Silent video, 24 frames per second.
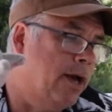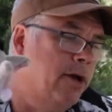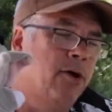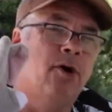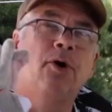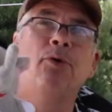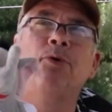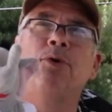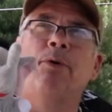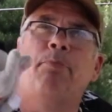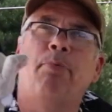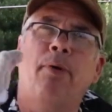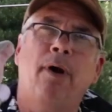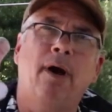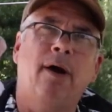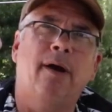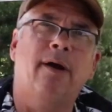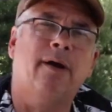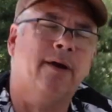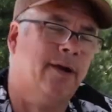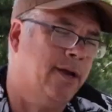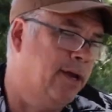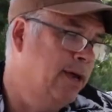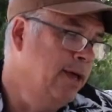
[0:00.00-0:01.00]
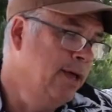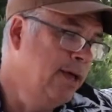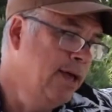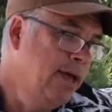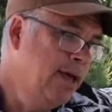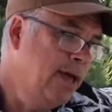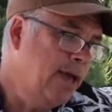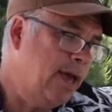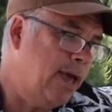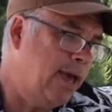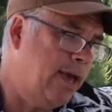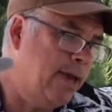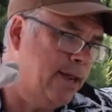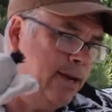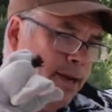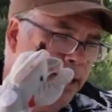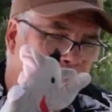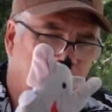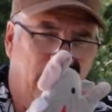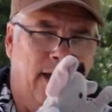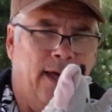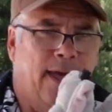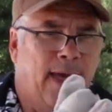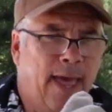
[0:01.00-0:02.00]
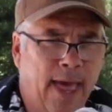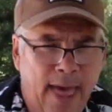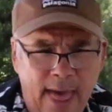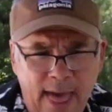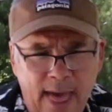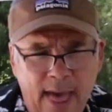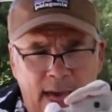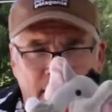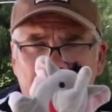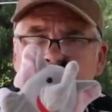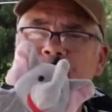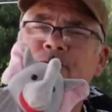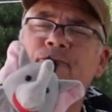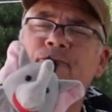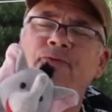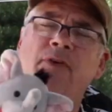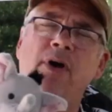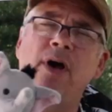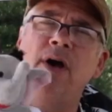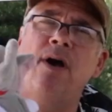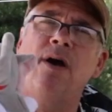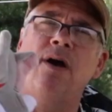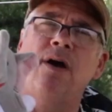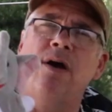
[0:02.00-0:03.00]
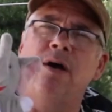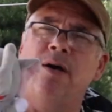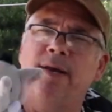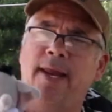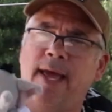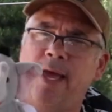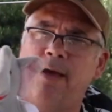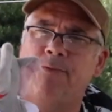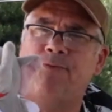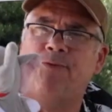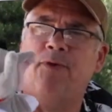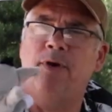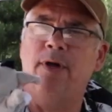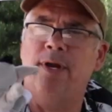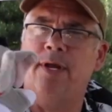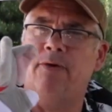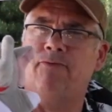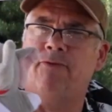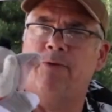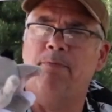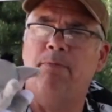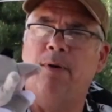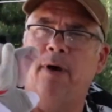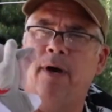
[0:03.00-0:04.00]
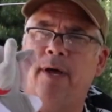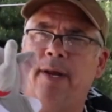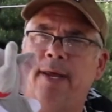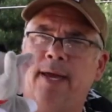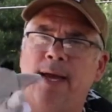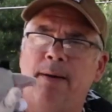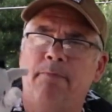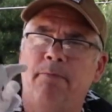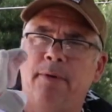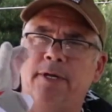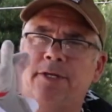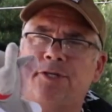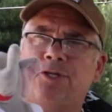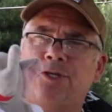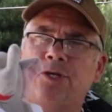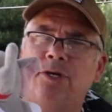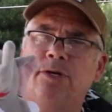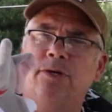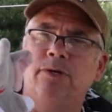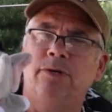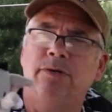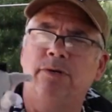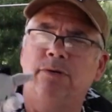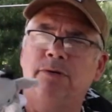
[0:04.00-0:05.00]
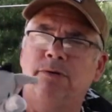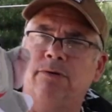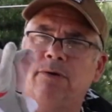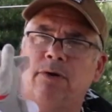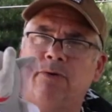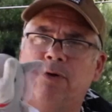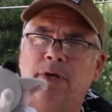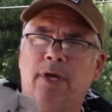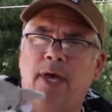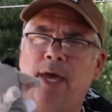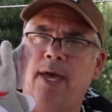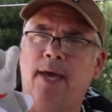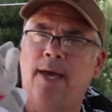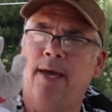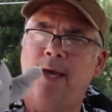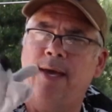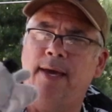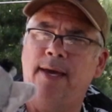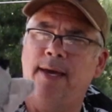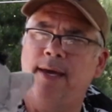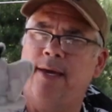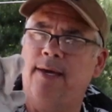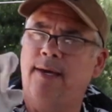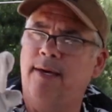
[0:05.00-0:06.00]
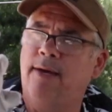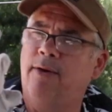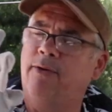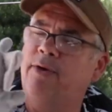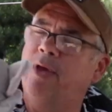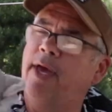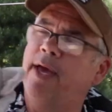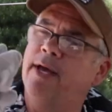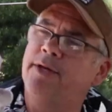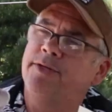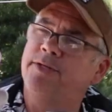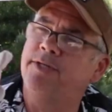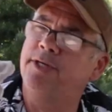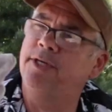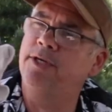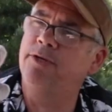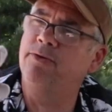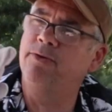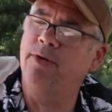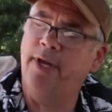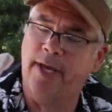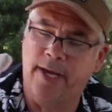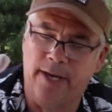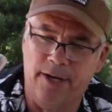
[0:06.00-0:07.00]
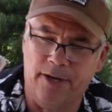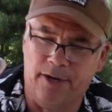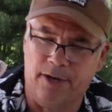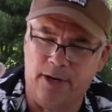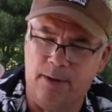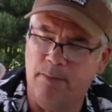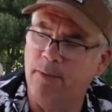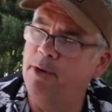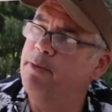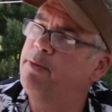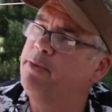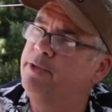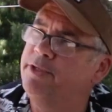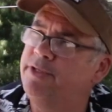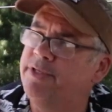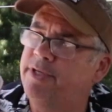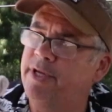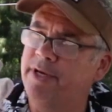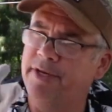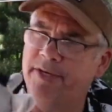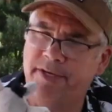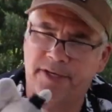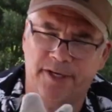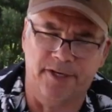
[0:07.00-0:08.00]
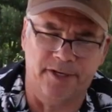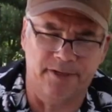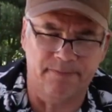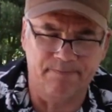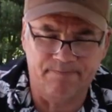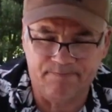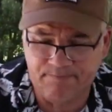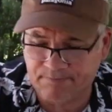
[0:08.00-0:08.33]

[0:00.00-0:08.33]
Go to a park and have fun. Have fun, everybody. I miss you. Okay, I'll see you later. I'm almost done here.